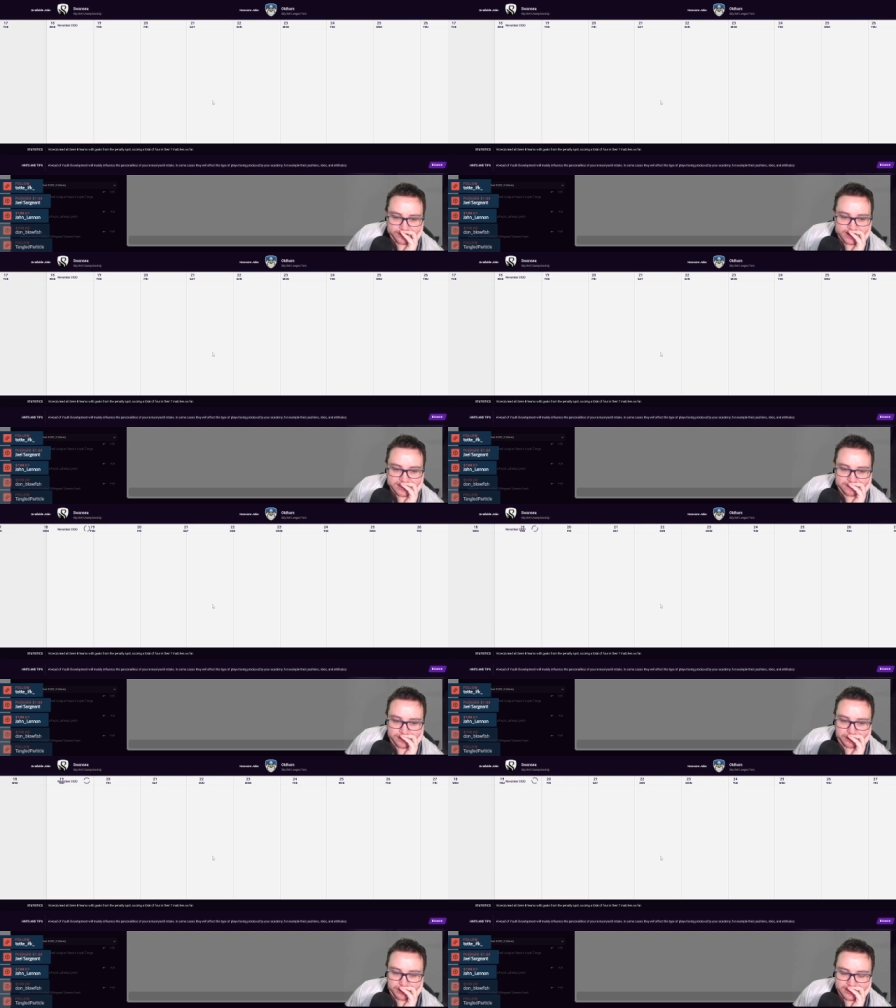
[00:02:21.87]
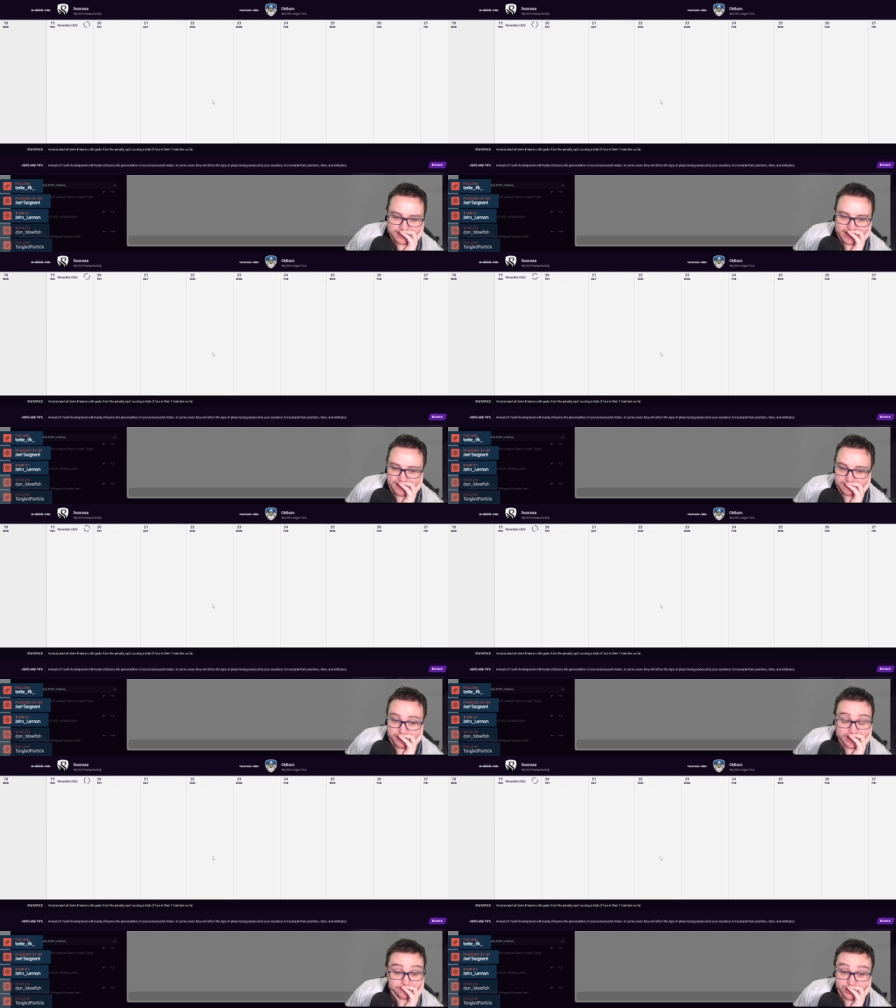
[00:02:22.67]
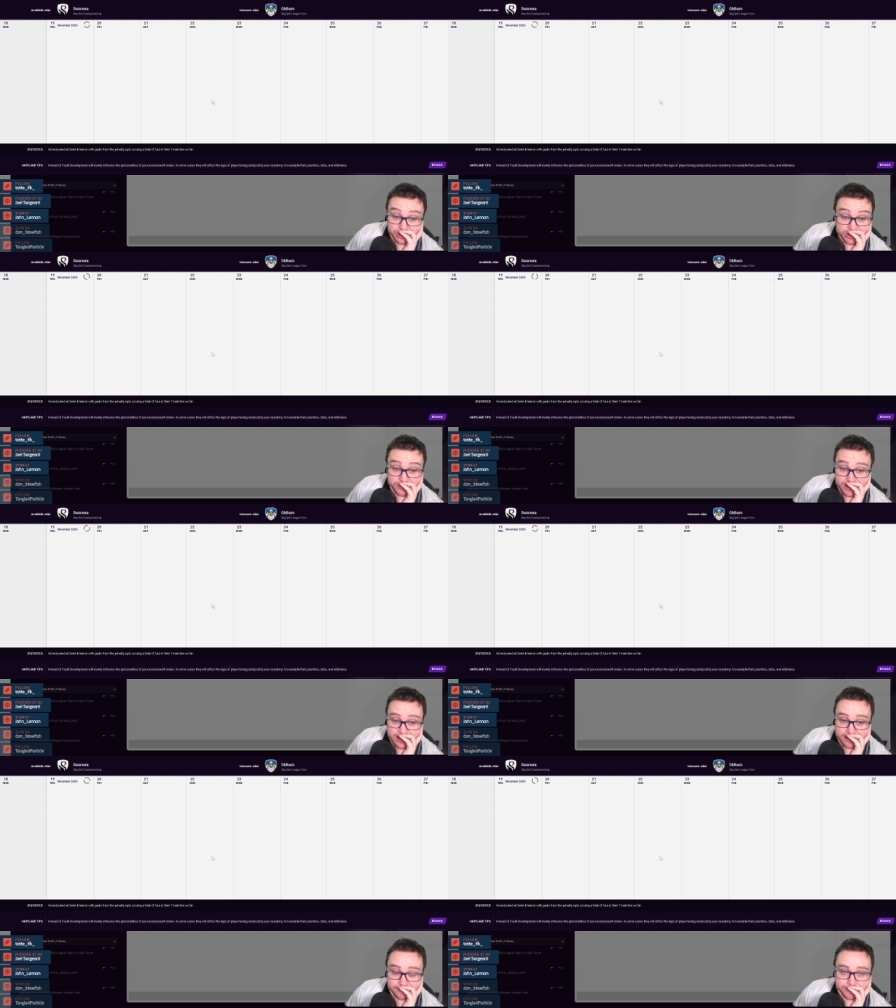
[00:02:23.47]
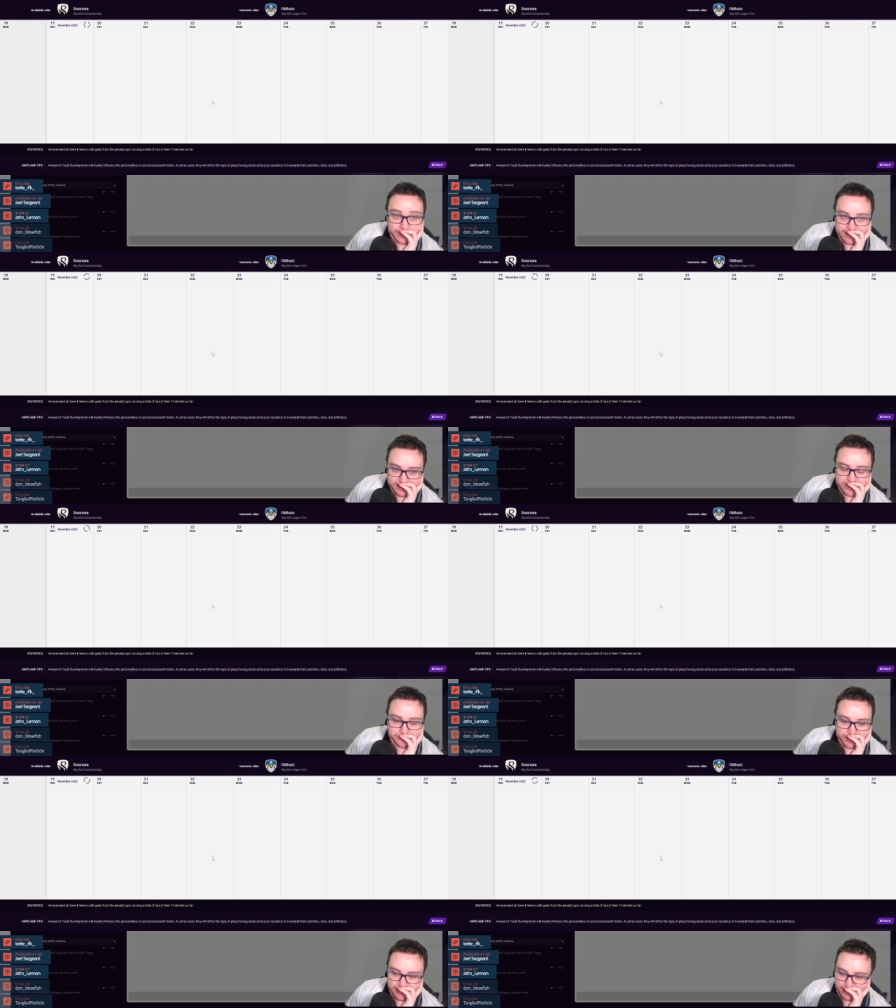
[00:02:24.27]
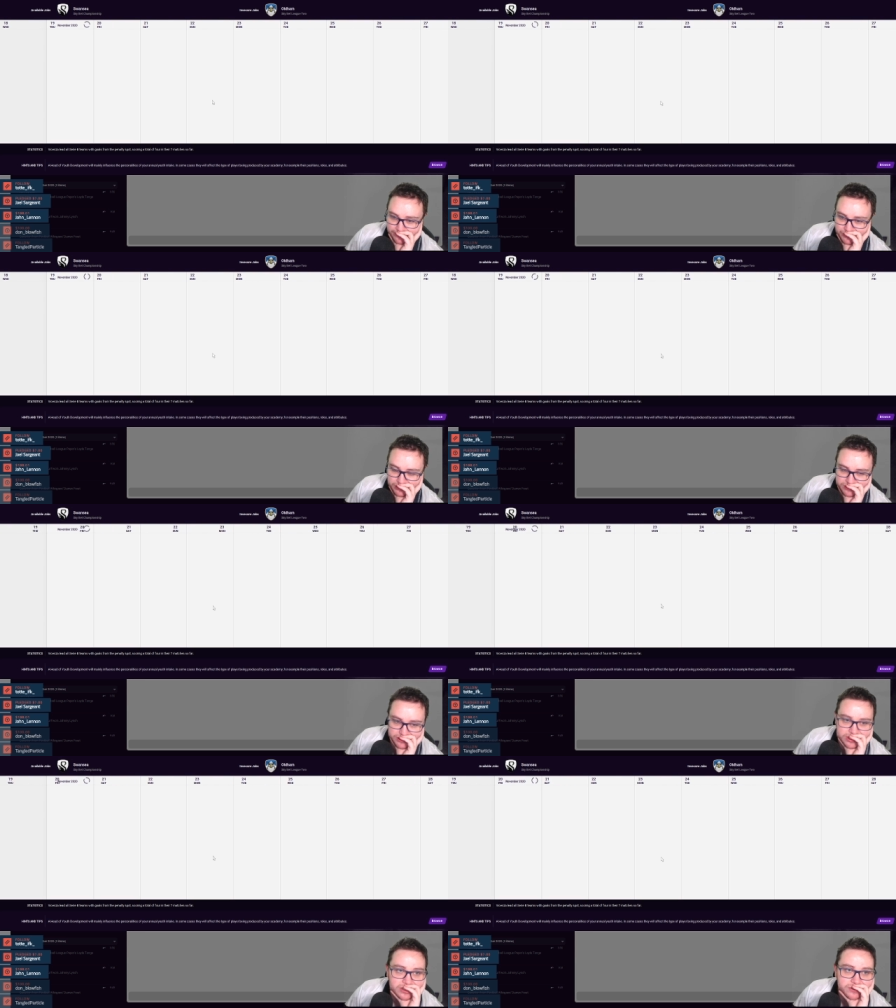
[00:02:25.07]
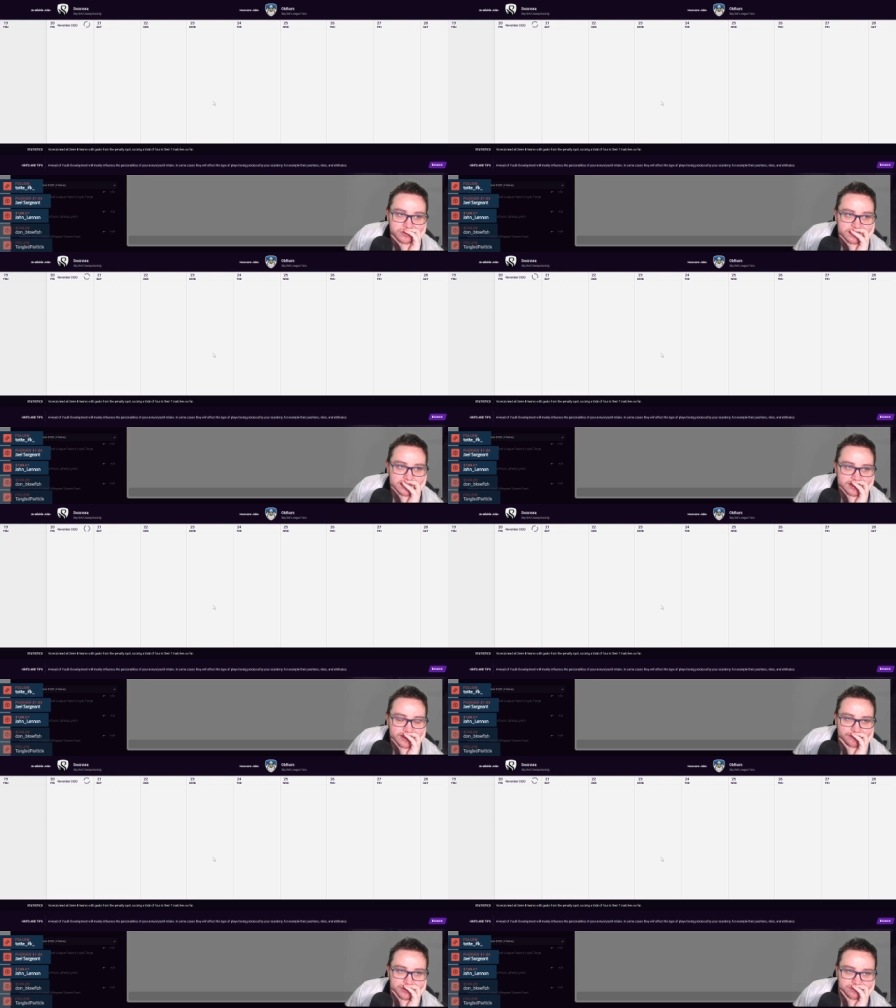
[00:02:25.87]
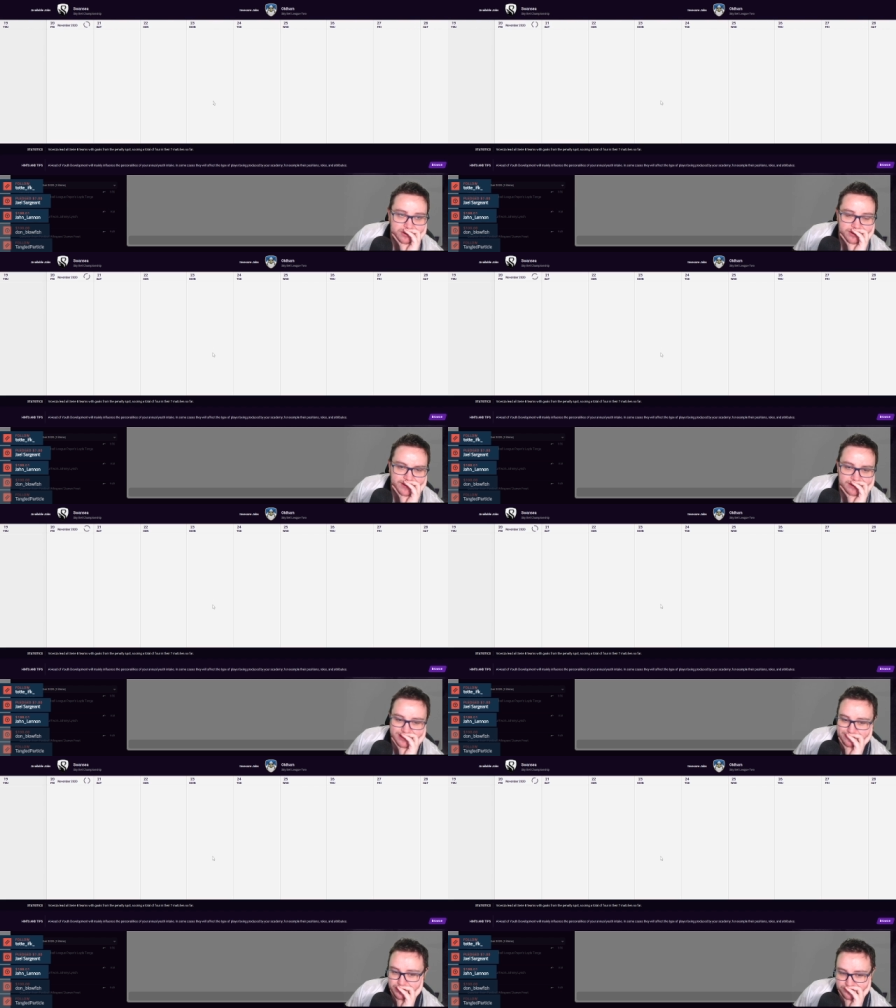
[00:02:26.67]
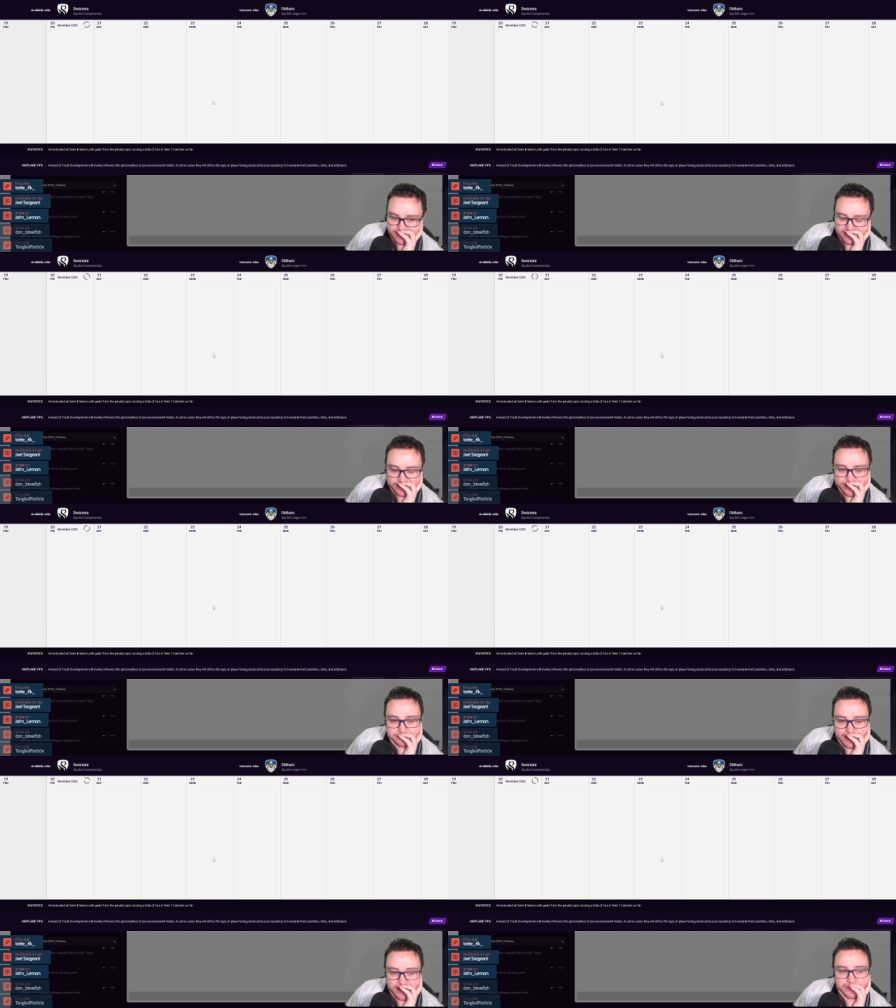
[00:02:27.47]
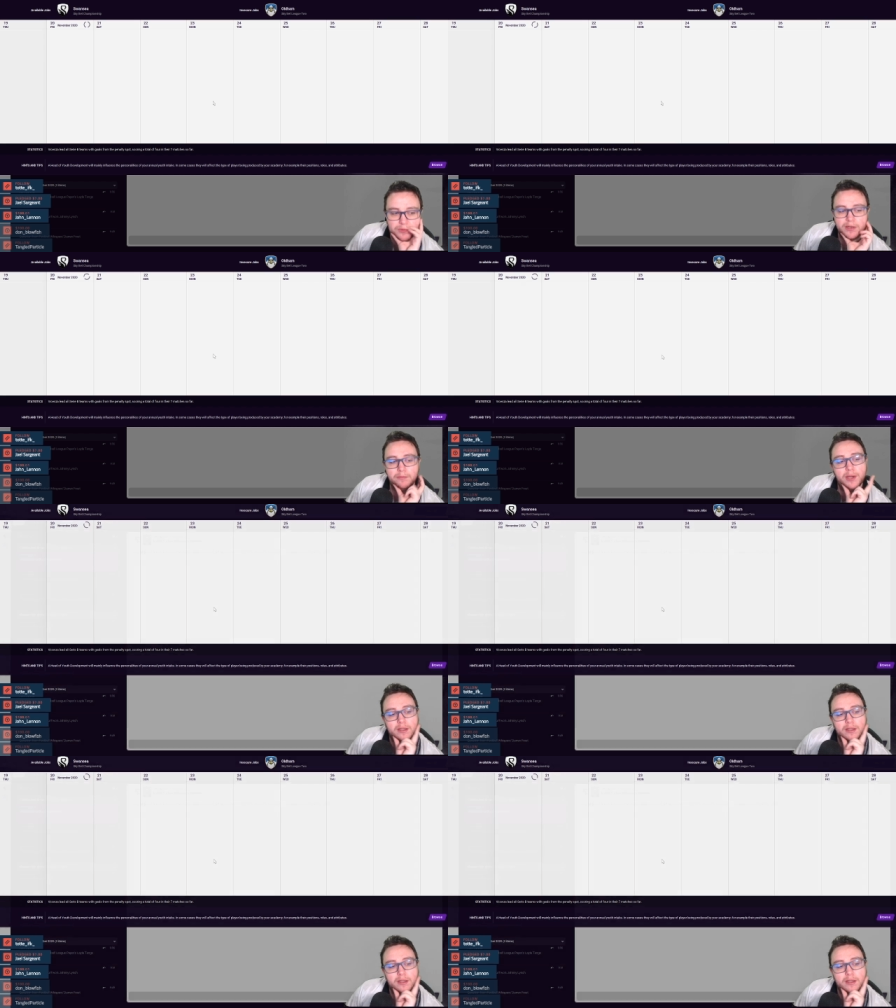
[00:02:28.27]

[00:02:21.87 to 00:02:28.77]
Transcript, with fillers: There are similar ones like this mod, I'm sure there are, but this is the one that I've chosen to use. Um, was, I think it was the most recently updated one when